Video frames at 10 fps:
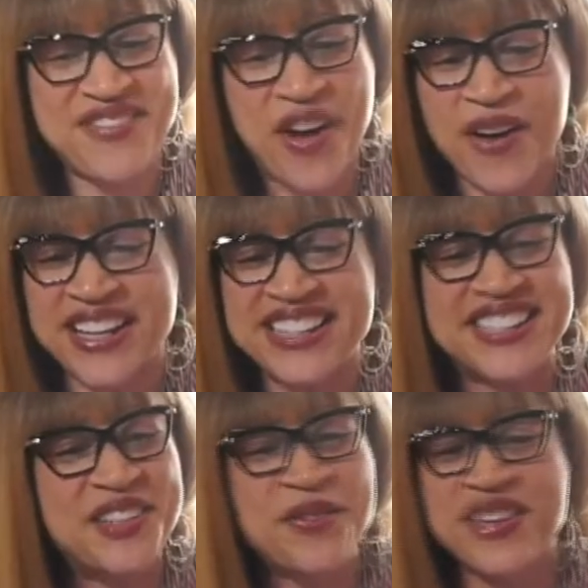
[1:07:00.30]
Keep going. It
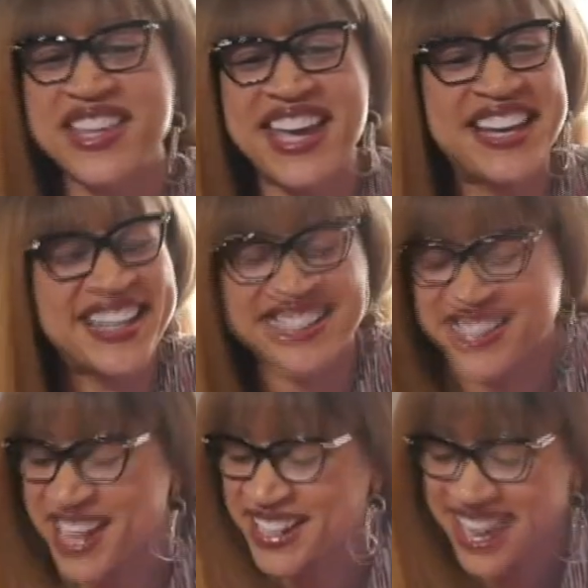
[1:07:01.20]
could still be going,
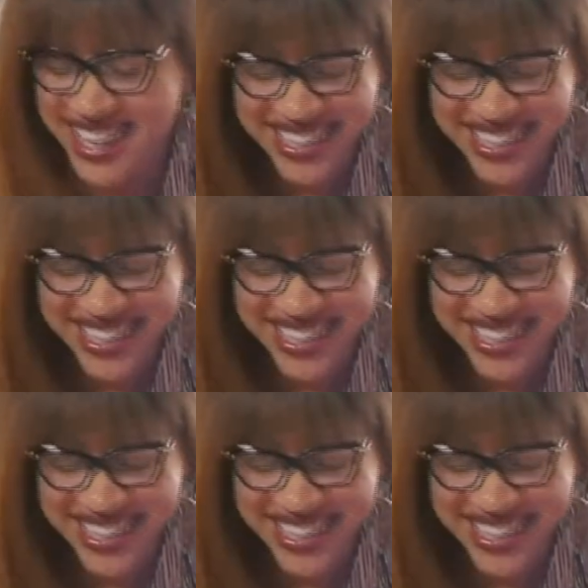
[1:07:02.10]
right?